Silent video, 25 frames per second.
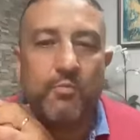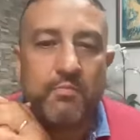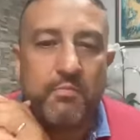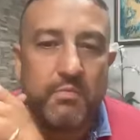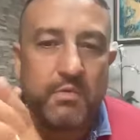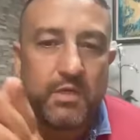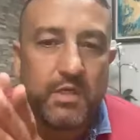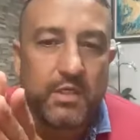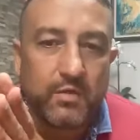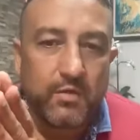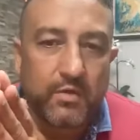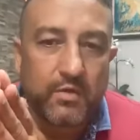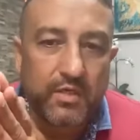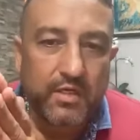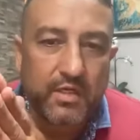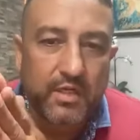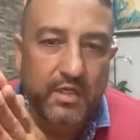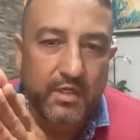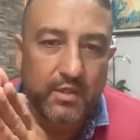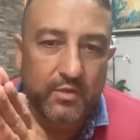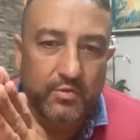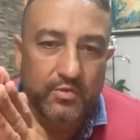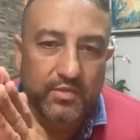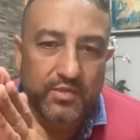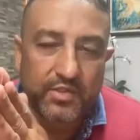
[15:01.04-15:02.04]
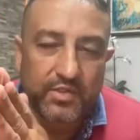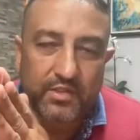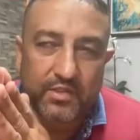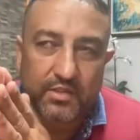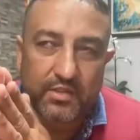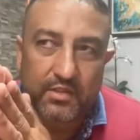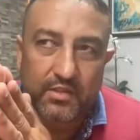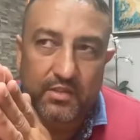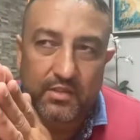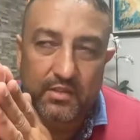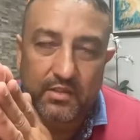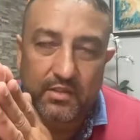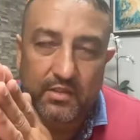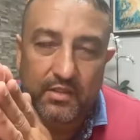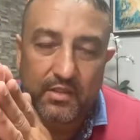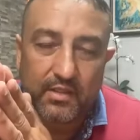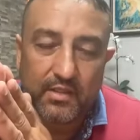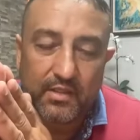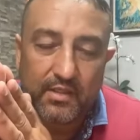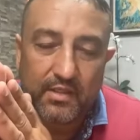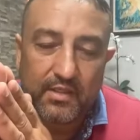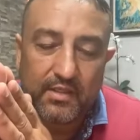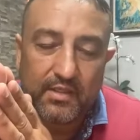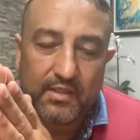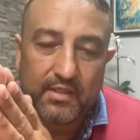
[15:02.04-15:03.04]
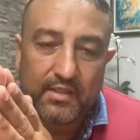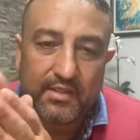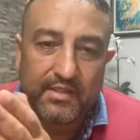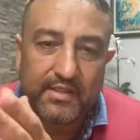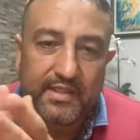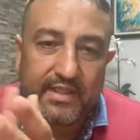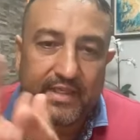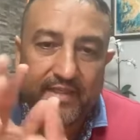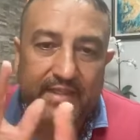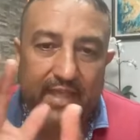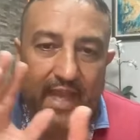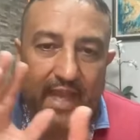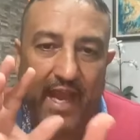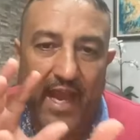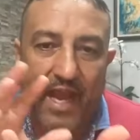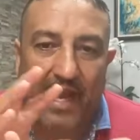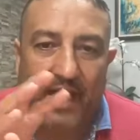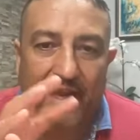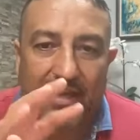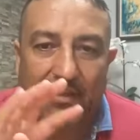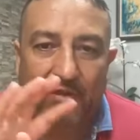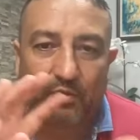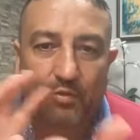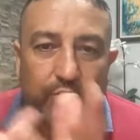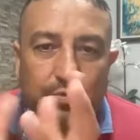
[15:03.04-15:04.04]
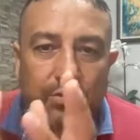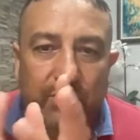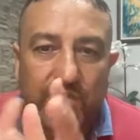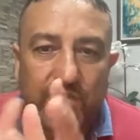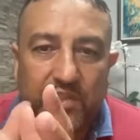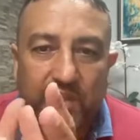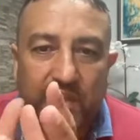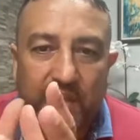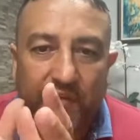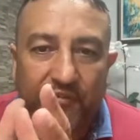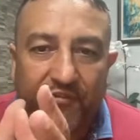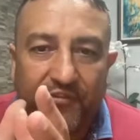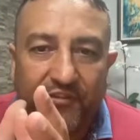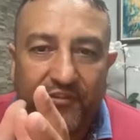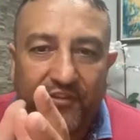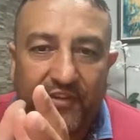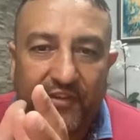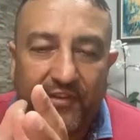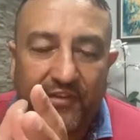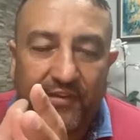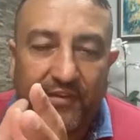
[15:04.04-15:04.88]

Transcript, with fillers: miracles that are to shift